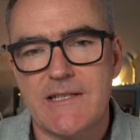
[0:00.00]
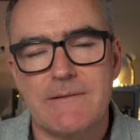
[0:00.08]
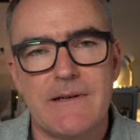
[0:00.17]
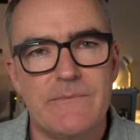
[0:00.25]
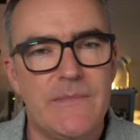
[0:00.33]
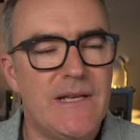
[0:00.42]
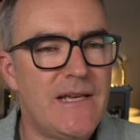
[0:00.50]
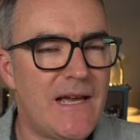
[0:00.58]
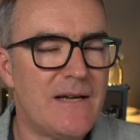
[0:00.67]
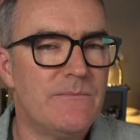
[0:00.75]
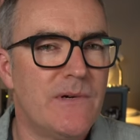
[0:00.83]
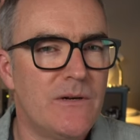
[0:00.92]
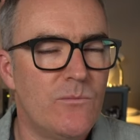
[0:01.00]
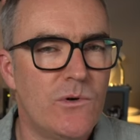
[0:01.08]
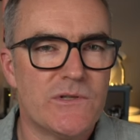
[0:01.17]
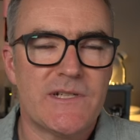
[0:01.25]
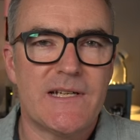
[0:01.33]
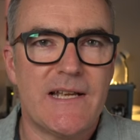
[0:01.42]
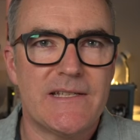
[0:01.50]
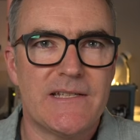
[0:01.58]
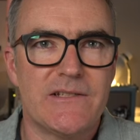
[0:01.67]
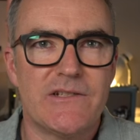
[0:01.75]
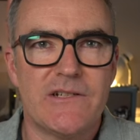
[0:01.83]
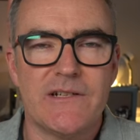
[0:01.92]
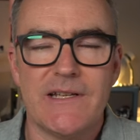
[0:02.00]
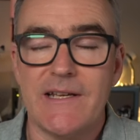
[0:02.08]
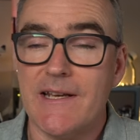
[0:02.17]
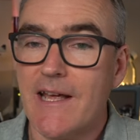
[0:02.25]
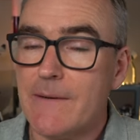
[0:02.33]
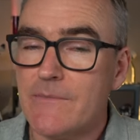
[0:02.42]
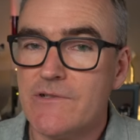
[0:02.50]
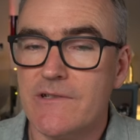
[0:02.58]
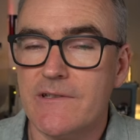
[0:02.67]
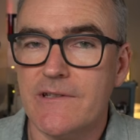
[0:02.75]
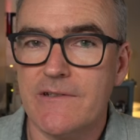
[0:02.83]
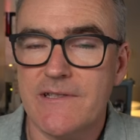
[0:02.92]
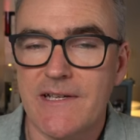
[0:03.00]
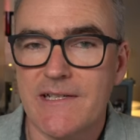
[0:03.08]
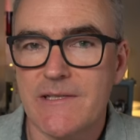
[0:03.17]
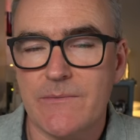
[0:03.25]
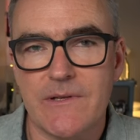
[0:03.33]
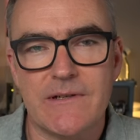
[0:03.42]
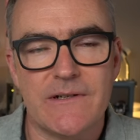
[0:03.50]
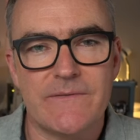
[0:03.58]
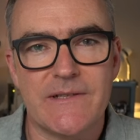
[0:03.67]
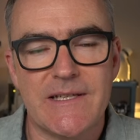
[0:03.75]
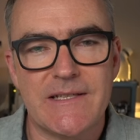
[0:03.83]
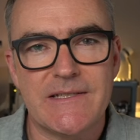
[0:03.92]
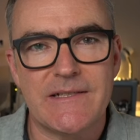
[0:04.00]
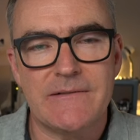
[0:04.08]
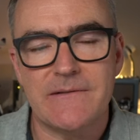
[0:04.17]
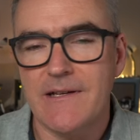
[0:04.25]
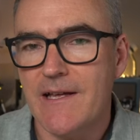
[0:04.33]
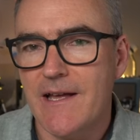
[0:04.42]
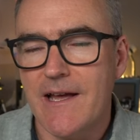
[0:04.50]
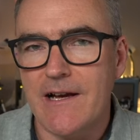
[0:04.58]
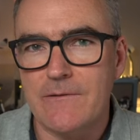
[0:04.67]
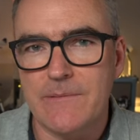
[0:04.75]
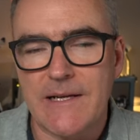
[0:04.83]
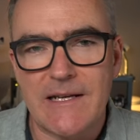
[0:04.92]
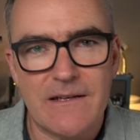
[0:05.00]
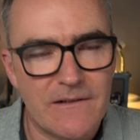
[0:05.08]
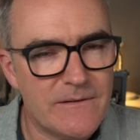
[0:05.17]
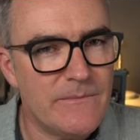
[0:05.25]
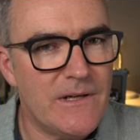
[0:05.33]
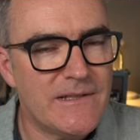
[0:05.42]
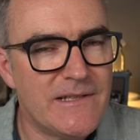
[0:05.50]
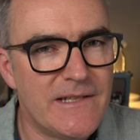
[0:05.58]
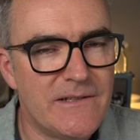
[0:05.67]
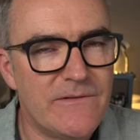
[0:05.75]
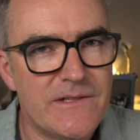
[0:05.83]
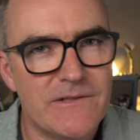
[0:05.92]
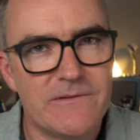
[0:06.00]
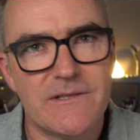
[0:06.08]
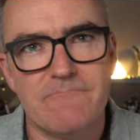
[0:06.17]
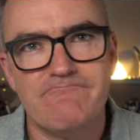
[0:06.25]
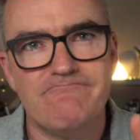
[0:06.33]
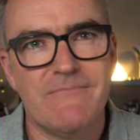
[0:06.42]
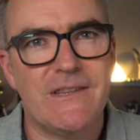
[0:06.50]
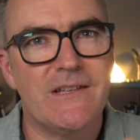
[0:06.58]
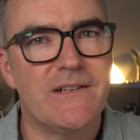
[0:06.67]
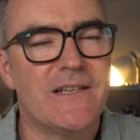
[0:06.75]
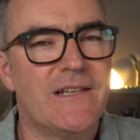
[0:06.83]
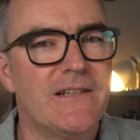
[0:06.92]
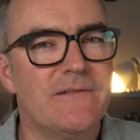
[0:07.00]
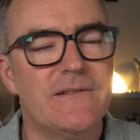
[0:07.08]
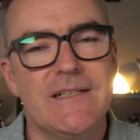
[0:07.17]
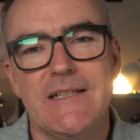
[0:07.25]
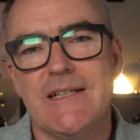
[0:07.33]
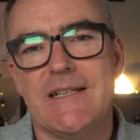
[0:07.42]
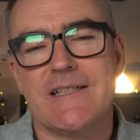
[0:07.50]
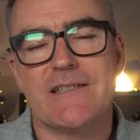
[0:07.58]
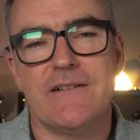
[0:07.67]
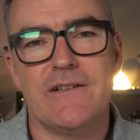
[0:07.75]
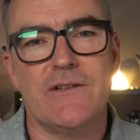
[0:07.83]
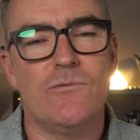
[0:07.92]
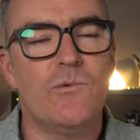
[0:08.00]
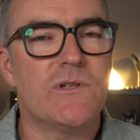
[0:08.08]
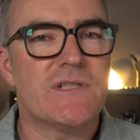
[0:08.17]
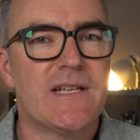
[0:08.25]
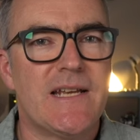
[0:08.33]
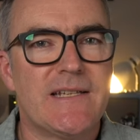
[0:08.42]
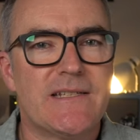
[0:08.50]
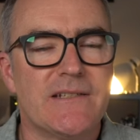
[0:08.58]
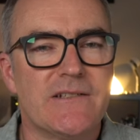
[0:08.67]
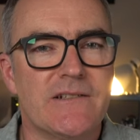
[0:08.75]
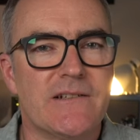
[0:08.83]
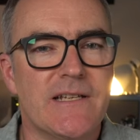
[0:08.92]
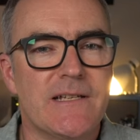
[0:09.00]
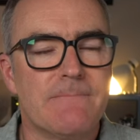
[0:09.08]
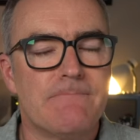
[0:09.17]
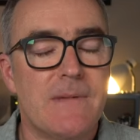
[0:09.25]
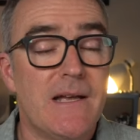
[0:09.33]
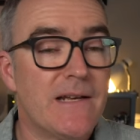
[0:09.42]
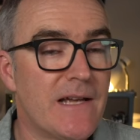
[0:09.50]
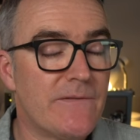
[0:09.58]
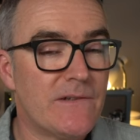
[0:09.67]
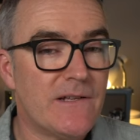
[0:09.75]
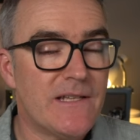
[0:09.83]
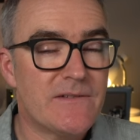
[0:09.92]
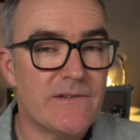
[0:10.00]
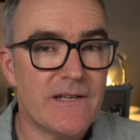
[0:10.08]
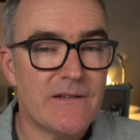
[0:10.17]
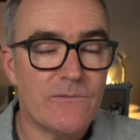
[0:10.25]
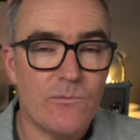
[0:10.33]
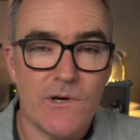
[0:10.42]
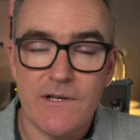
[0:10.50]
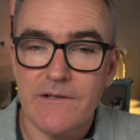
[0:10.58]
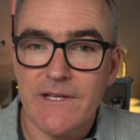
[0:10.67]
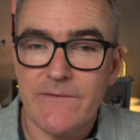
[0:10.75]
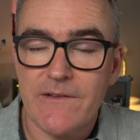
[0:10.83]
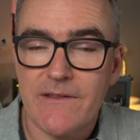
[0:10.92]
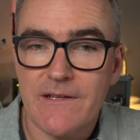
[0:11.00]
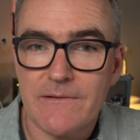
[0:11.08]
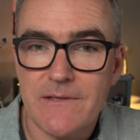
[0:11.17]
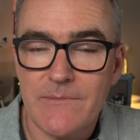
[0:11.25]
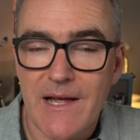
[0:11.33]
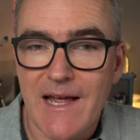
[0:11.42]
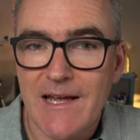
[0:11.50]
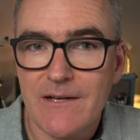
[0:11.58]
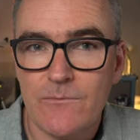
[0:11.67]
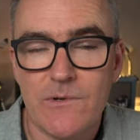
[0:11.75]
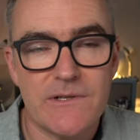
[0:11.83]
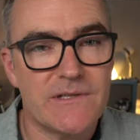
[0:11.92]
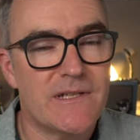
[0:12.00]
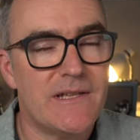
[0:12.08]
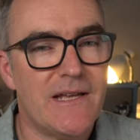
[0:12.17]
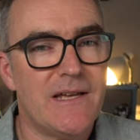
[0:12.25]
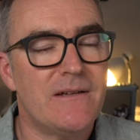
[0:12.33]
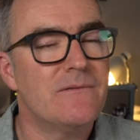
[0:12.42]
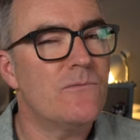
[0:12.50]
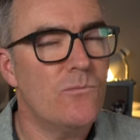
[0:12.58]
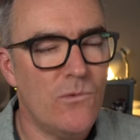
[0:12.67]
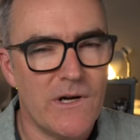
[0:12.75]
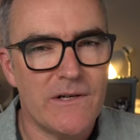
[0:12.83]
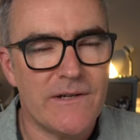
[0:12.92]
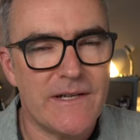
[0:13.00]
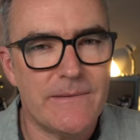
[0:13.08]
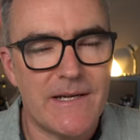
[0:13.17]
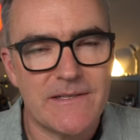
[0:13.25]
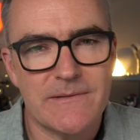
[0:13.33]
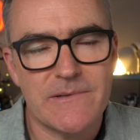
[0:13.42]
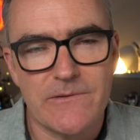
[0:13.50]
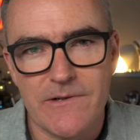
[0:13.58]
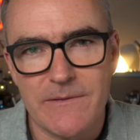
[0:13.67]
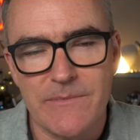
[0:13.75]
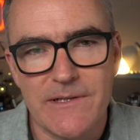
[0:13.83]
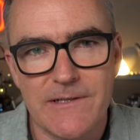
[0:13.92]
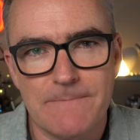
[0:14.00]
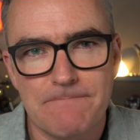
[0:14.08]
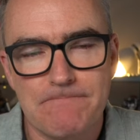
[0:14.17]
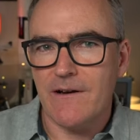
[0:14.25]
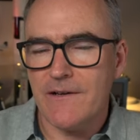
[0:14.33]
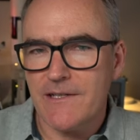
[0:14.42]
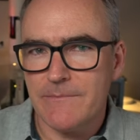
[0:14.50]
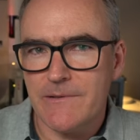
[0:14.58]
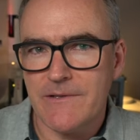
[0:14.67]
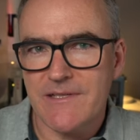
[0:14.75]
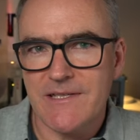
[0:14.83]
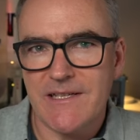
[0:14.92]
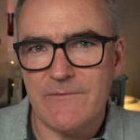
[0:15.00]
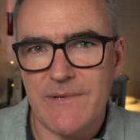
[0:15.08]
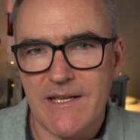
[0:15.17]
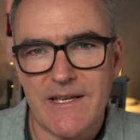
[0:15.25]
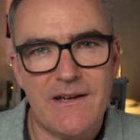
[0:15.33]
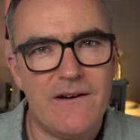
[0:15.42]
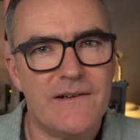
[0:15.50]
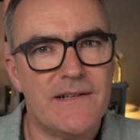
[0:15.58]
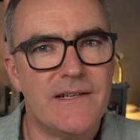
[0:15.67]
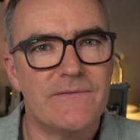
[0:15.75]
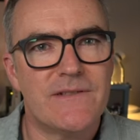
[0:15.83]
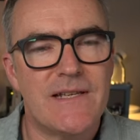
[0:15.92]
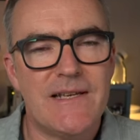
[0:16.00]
is about me and my watch collecting journey, an amateur enthusiast with an eye for detail, helping like-minded individuals, like you, start your watch collecting journey. Now if you like this video, why not give it a thumbs up, and whilst you're there, why not hit that subscribe button. IWC have been kind enough to